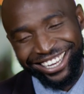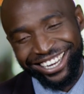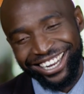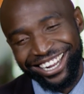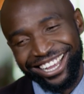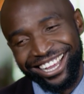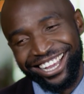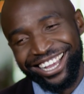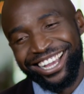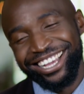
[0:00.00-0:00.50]

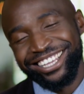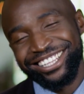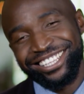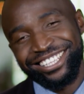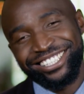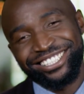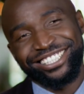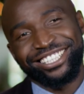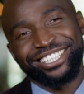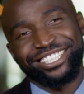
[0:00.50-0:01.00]
I
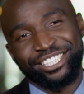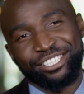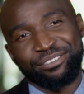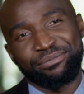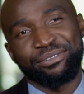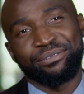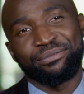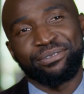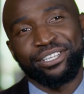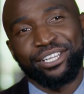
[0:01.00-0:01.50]
think she is a
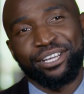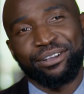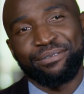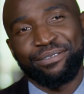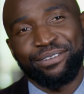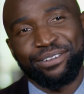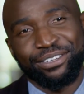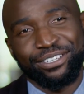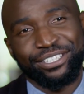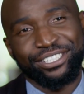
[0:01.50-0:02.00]

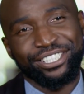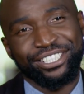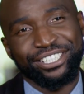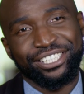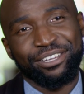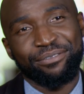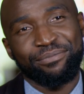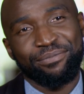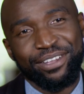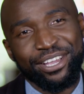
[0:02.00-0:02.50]
BBW. She's
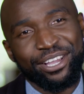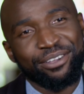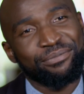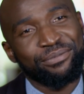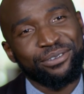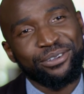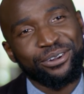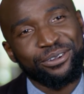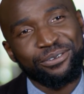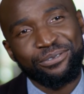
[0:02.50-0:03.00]
a big,
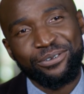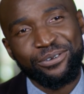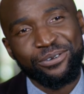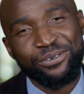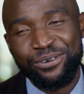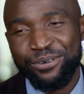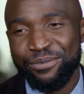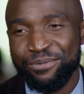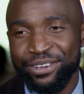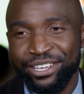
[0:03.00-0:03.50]
beautiful
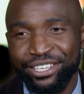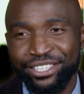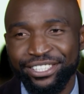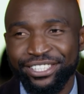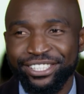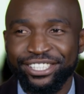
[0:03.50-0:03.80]
woman.